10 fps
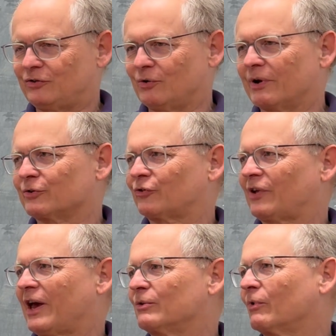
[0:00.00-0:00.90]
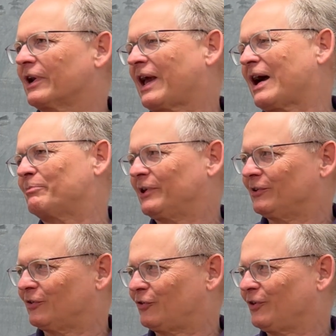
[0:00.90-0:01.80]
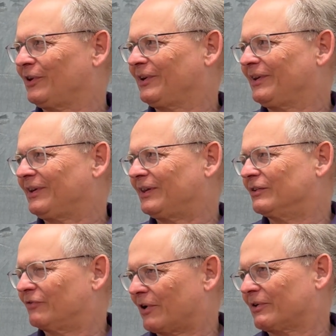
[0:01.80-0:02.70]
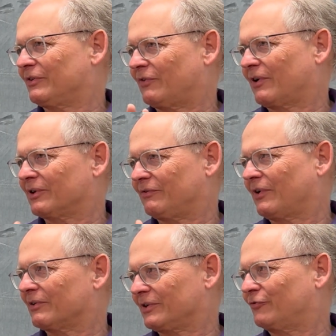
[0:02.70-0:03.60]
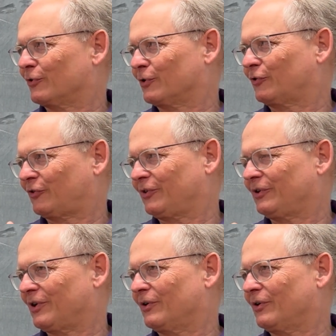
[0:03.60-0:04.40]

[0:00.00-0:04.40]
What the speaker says: to understand what happens in the very, very, very first,